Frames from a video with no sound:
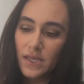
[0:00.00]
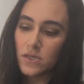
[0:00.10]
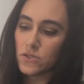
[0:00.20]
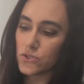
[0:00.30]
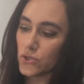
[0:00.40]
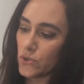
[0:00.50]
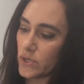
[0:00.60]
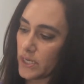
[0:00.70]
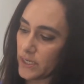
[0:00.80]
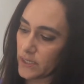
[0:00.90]
So you
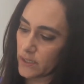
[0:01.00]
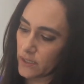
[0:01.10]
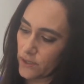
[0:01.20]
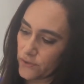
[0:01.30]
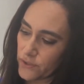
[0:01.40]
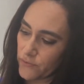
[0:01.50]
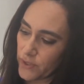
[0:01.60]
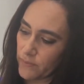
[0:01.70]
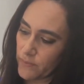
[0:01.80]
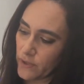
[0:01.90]
clean it here on the
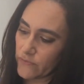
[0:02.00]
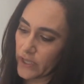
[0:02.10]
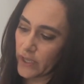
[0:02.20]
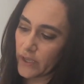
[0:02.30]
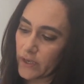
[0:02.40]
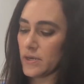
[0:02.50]
rim of the can.